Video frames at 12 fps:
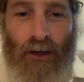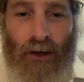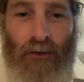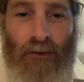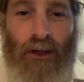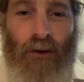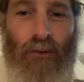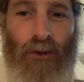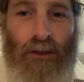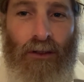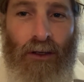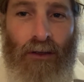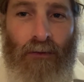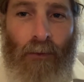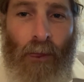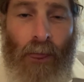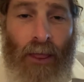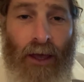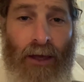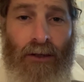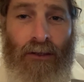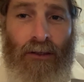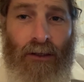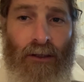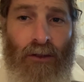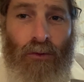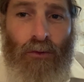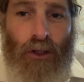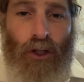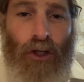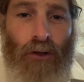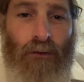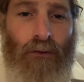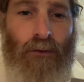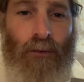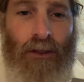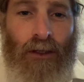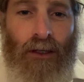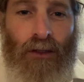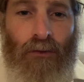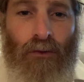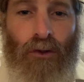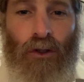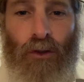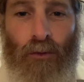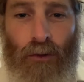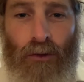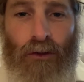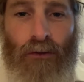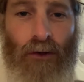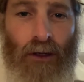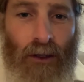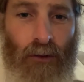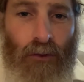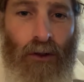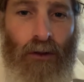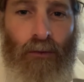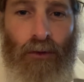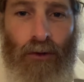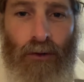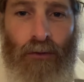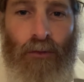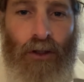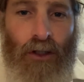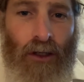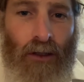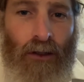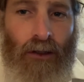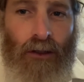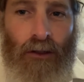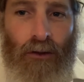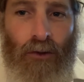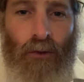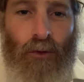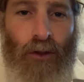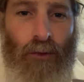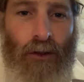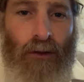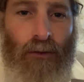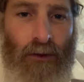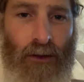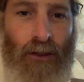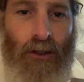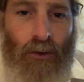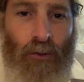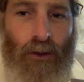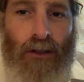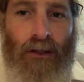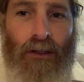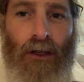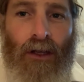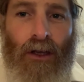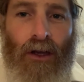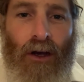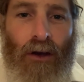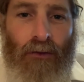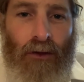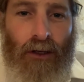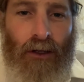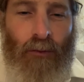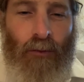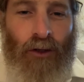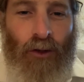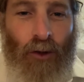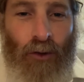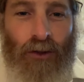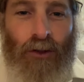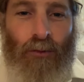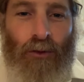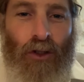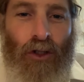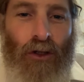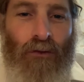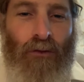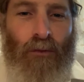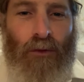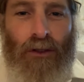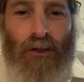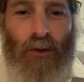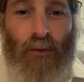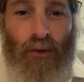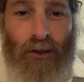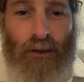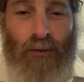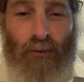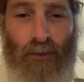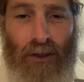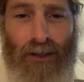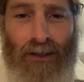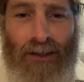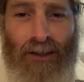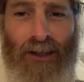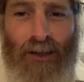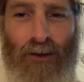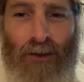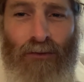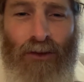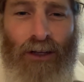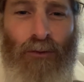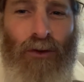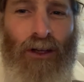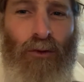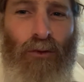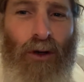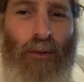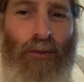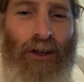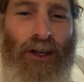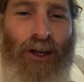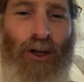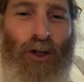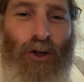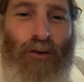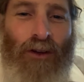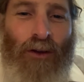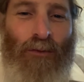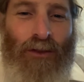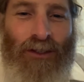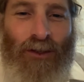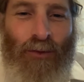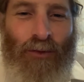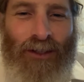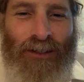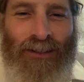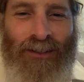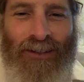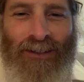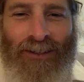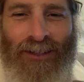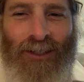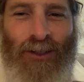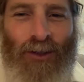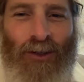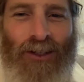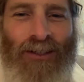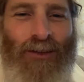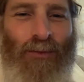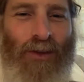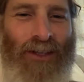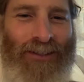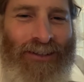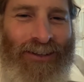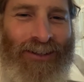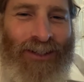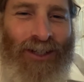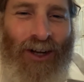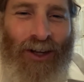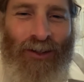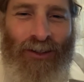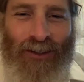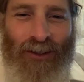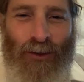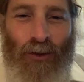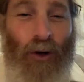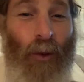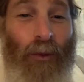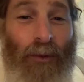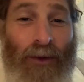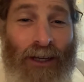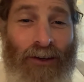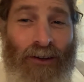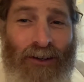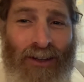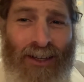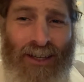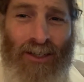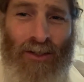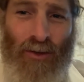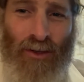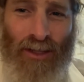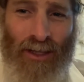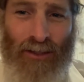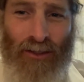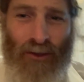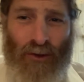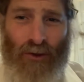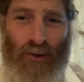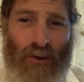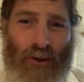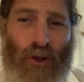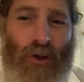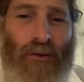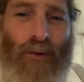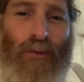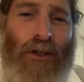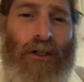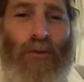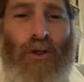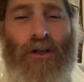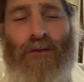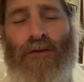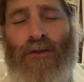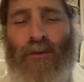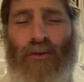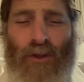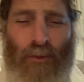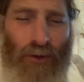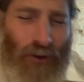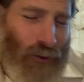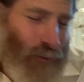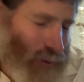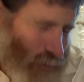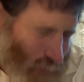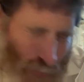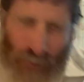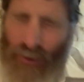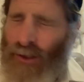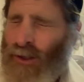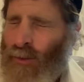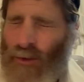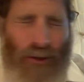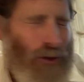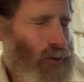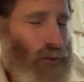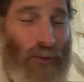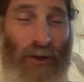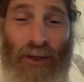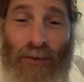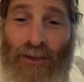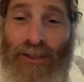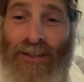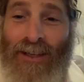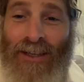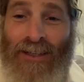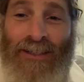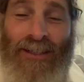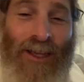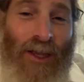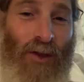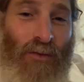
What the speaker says: Arizal, and it's 6 weeks. Shevivim stands for Shmois Va'era Bo B'Shalach Yisrael Mishpatim, the 6 weeks of Leini. But it also means Shevivim means someone. Meaning, in fact, when I grew up, a Shovav means someone that's not the best child, you know, troublemaker. So Klal Yisrael are called Shuvah Banim Shevivim. We're supposed to return to the Rabbanim Shel. We made mistakes.